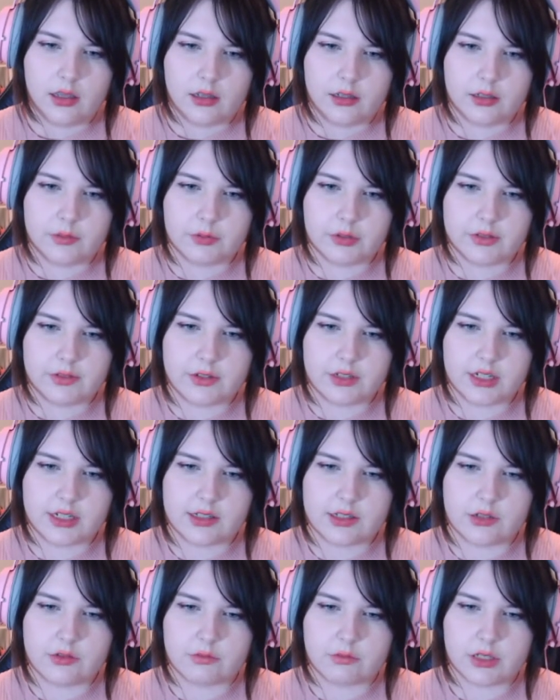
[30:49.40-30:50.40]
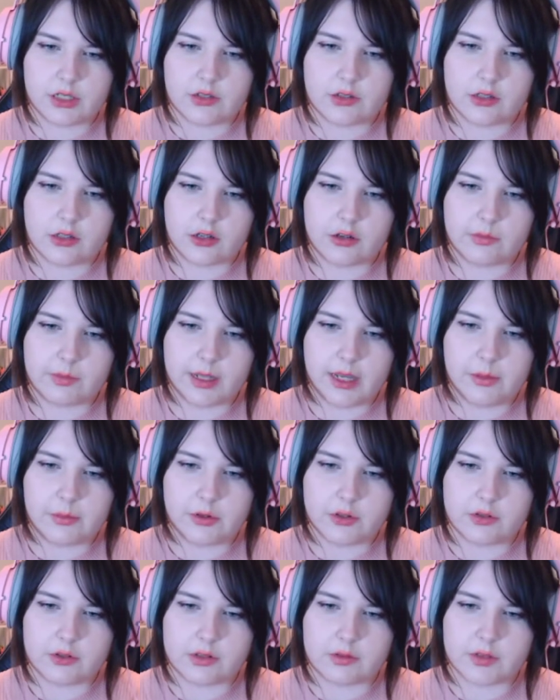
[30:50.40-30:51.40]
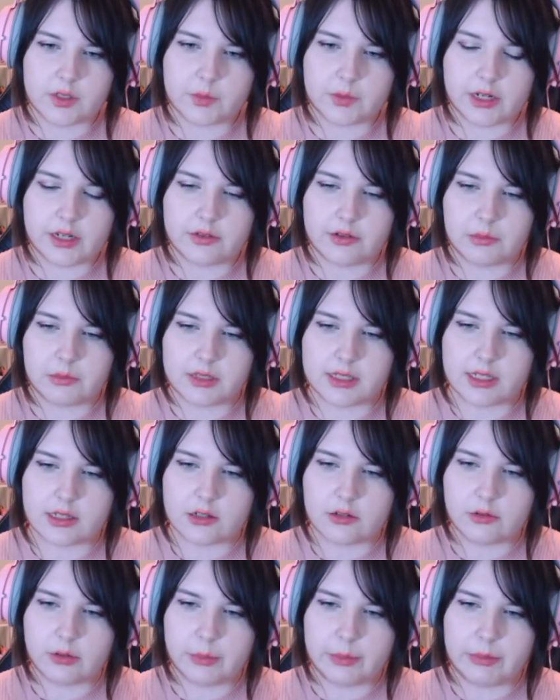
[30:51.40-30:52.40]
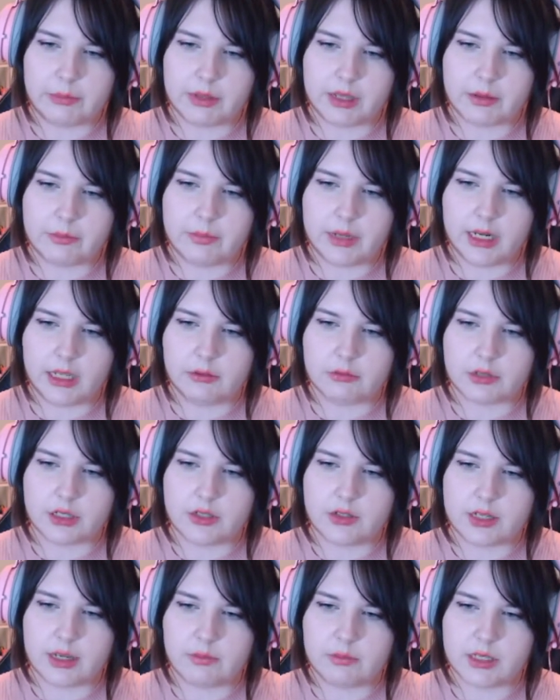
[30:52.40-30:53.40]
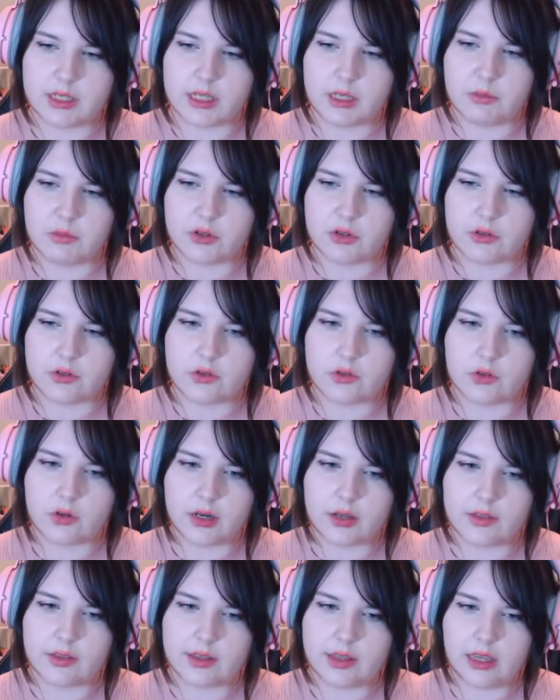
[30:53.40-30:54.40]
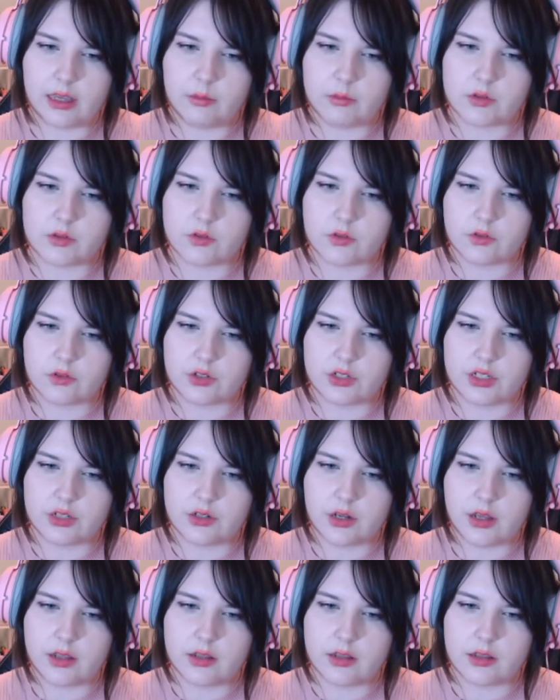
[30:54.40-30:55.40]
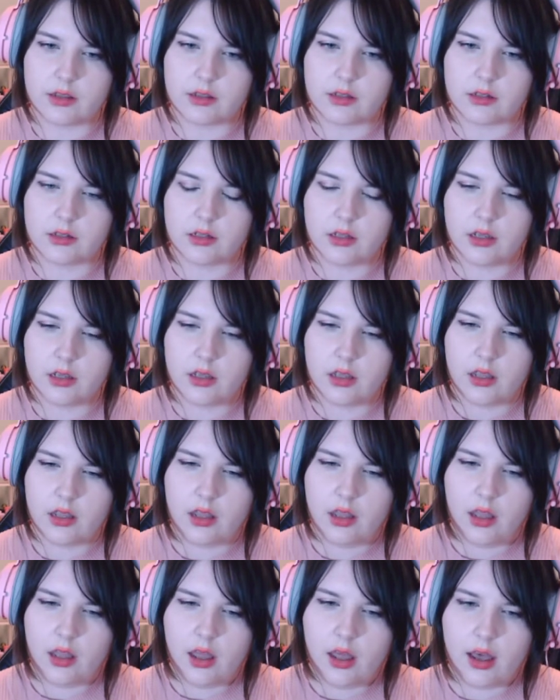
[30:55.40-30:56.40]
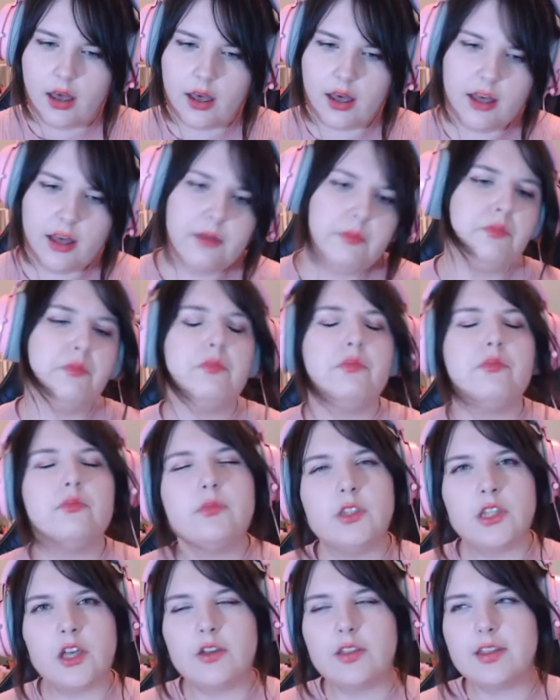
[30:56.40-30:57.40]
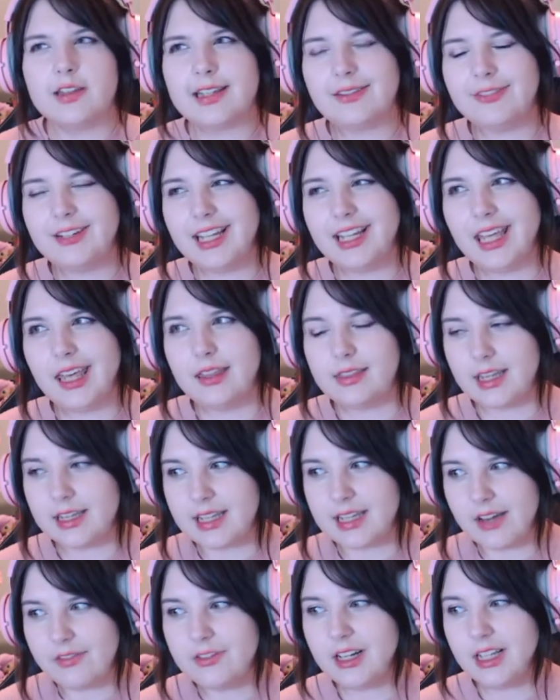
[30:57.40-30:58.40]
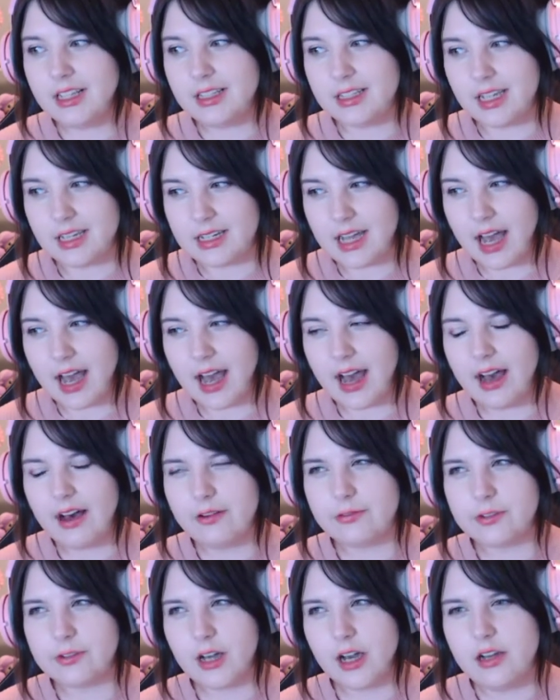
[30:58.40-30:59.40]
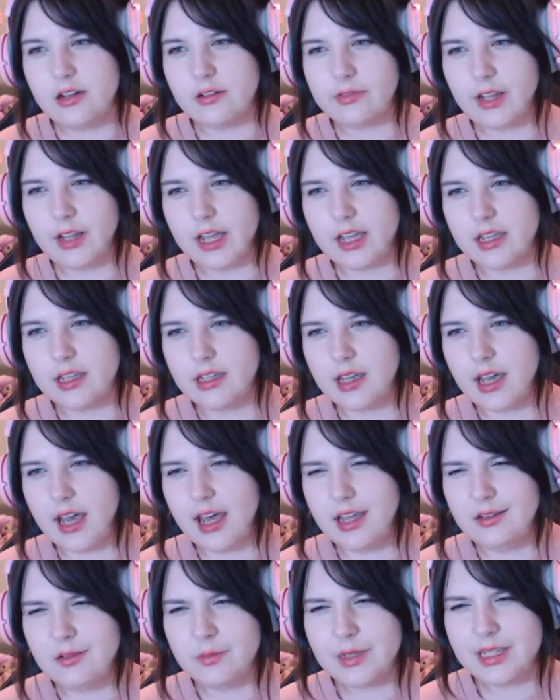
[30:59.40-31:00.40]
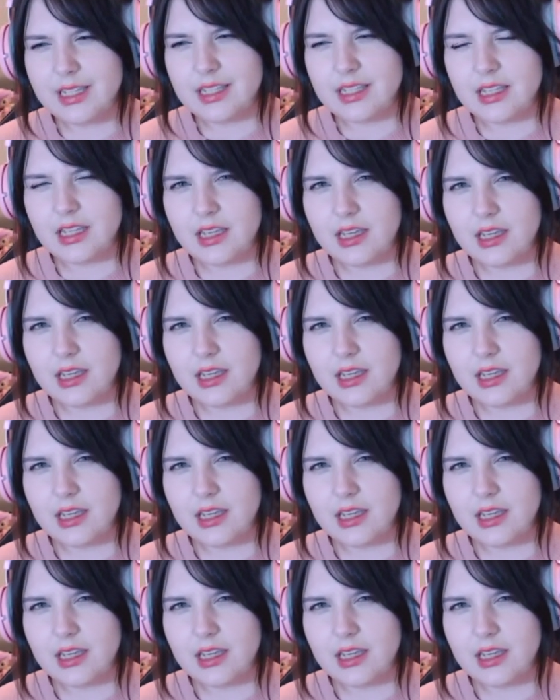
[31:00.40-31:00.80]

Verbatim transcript: Previous gens reused a lot of player models and sprites for NPCs. I don't remember that many reused NPC models throughout the game. Sword and Shield. Um, um, no, they definitely they definitely did have kind of like NPC